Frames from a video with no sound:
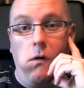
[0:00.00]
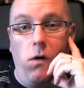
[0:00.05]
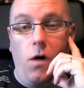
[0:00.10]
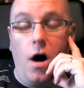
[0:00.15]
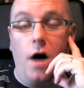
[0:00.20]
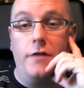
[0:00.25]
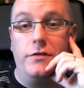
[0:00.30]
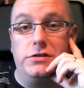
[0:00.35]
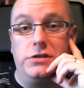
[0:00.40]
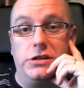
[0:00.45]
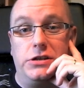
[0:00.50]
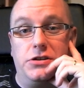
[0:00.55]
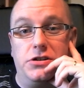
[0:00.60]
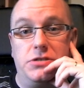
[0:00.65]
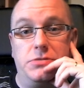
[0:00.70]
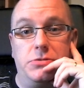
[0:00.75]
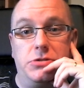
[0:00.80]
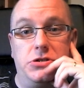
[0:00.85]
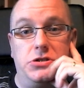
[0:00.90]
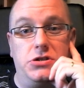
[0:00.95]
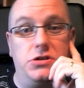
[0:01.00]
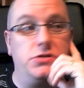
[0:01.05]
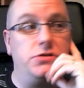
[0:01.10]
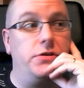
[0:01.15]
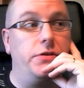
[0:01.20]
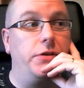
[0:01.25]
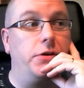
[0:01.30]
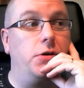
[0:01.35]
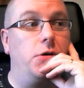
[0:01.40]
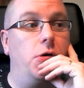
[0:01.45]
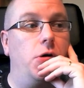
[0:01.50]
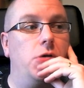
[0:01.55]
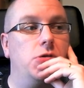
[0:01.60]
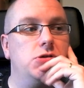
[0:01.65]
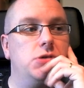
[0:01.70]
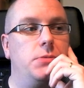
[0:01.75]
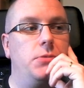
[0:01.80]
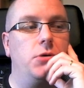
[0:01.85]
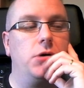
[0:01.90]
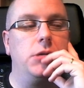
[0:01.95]
Obviously Christmas is just around the corner,
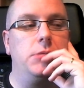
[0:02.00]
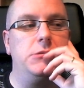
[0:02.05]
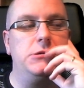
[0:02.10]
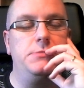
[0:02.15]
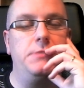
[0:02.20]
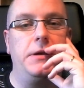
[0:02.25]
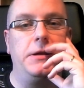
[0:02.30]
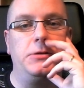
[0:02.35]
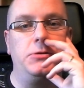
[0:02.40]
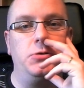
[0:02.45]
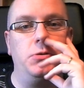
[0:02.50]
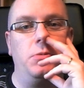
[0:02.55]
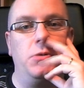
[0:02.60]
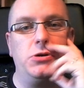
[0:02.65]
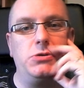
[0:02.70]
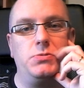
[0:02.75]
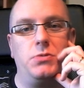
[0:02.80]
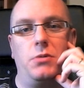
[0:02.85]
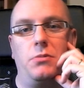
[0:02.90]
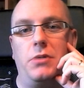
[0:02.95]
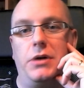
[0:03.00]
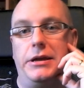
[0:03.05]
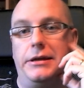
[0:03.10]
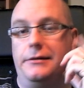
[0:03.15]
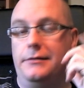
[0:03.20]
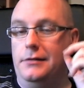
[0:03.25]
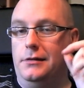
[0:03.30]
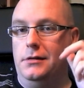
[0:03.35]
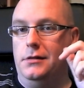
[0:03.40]
so I'm not going to be spending too much more money.